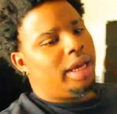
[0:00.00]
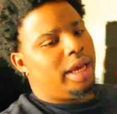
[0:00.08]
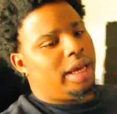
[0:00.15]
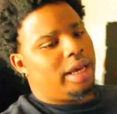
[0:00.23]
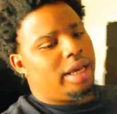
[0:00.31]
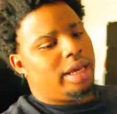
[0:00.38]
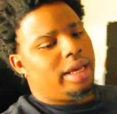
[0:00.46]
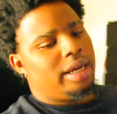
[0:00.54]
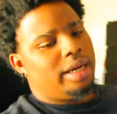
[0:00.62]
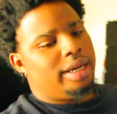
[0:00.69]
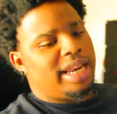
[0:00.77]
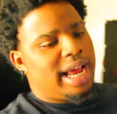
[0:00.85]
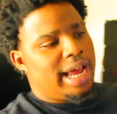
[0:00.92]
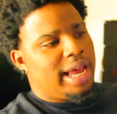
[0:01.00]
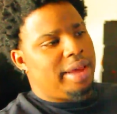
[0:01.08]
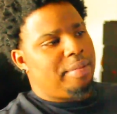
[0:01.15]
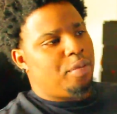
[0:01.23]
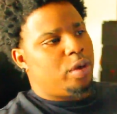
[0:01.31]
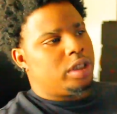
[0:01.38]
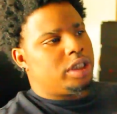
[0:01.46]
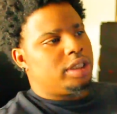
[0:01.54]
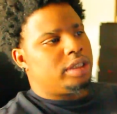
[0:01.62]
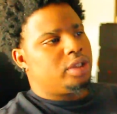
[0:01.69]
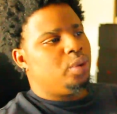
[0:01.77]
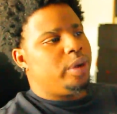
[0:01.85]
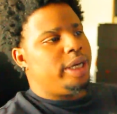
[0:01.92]
and Dame, which is
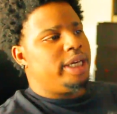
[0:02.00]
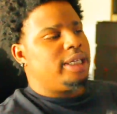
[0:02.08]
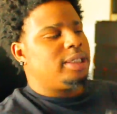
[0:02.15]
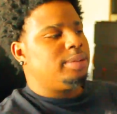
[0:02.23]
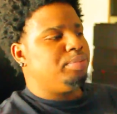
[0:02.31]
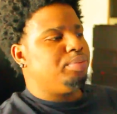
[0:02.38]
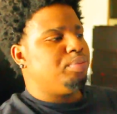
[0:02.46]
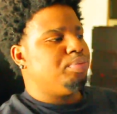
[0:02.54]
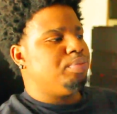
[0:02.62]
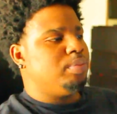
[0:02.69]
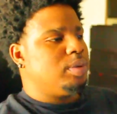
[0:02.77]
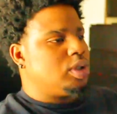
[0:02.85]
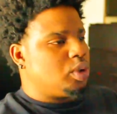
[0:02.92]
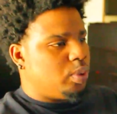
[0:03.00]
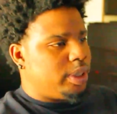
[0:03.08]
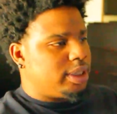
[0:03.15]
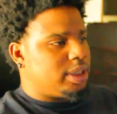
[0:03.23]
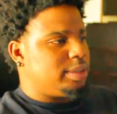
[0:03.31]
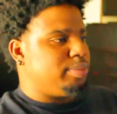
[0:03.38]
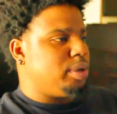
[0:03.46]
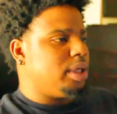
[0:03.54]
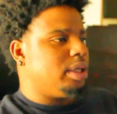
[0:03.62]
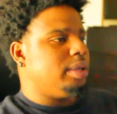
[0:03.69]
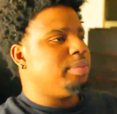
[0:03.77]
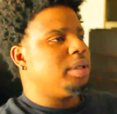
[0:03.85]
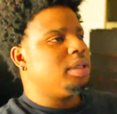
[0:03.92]
Swizz's
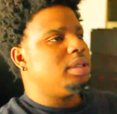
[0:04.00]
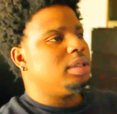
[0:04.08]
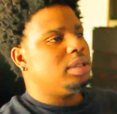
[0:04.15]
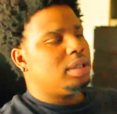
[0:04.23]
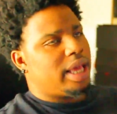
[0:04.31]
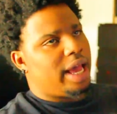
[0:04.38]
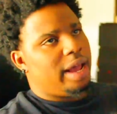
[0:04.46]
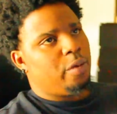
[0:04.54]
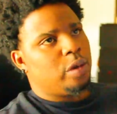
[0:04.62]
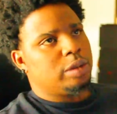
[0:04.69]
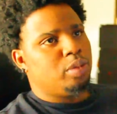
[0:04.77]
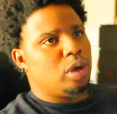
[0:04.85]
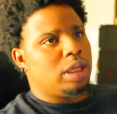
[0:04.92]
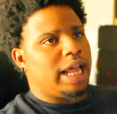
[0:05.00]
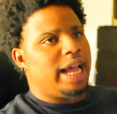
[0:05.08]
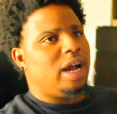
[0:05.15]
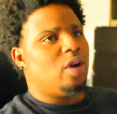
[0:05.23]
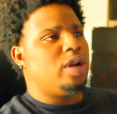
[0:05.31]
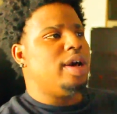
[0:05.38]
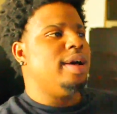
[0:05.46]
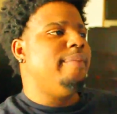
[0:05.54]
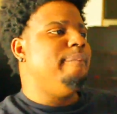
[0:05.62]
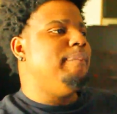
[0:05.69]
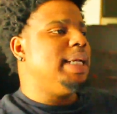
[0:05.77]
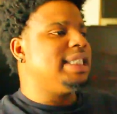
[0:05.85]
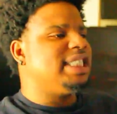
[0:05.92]
brother, but Dame was more like on the
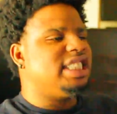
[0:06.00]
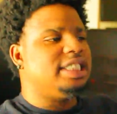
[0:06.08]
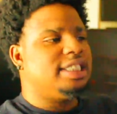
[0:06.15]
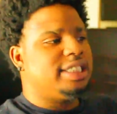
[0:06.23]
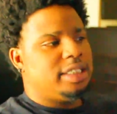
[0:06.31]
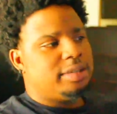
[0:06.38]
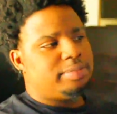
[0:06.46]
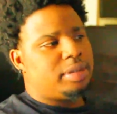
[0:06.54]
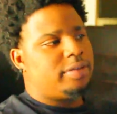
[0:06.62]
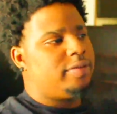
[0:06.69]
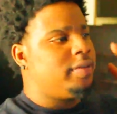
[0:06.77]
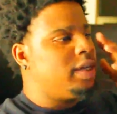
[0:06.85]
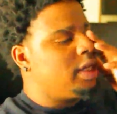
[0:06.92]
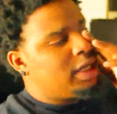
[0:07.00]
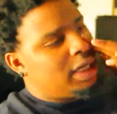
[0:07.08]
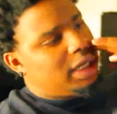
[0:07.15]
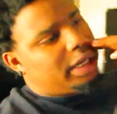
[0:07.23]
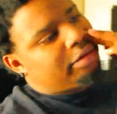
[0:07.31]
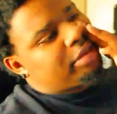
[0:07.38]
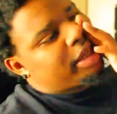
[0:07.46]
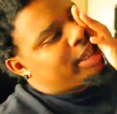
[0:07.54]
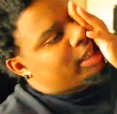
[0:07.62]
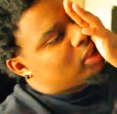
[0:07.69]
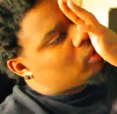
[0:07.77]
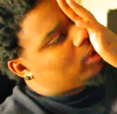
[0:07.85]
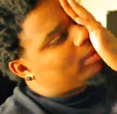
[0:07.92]
business tip of
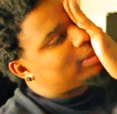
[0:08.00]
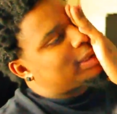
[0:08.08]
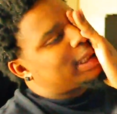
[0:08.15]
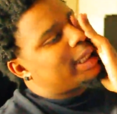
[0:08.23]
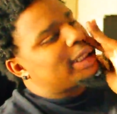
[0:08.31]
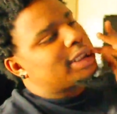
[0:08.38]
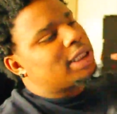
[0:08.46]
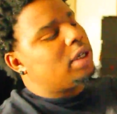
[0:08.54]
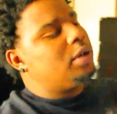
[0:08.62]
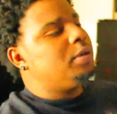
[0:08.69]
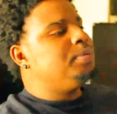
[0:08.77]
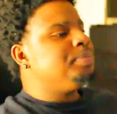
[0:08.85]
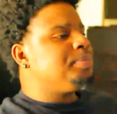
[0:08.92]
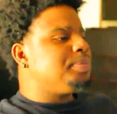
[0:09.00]
things, you know what I'm saying? So